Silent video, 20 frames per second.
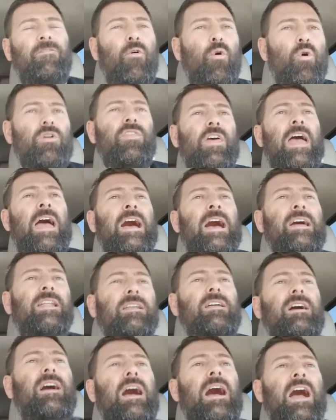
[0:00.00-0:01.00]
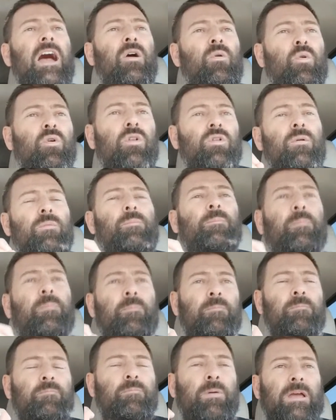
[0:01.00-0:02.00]
Before that, I will
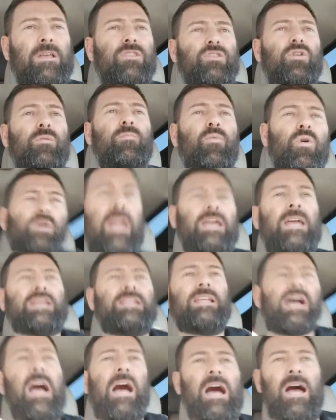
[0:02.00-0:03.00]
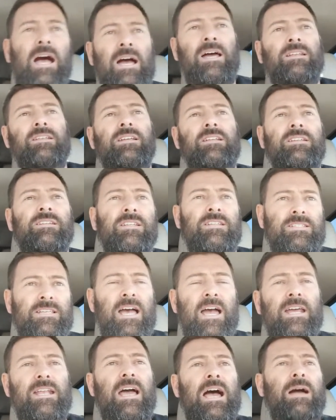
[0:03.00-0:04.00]
pick their brain on
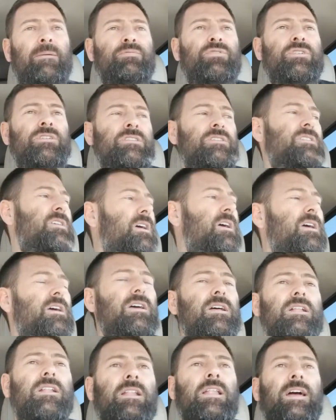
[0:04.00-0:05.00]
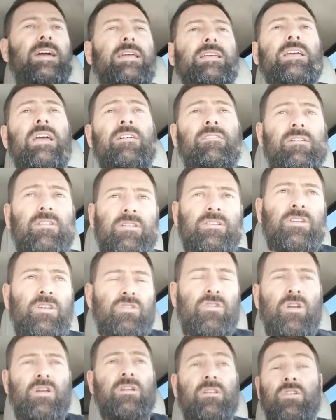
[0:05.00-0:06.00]
design options. Like, do
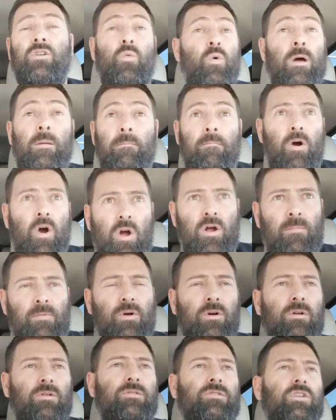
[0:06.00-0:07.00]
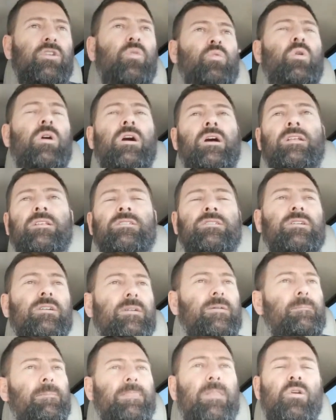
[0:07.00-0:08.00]
you want marble? Do you want
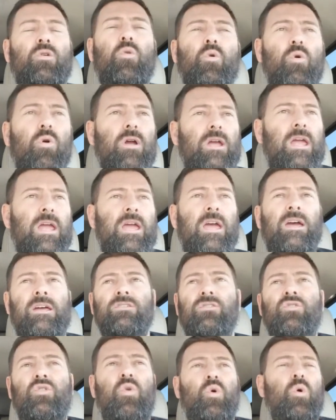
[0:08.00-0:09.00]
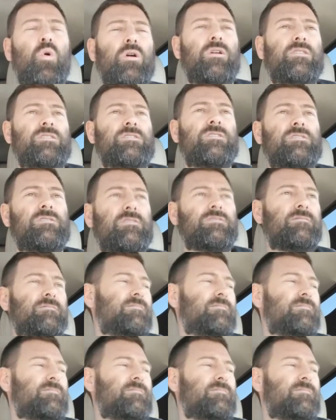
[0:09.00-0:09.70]
Corian, quartz,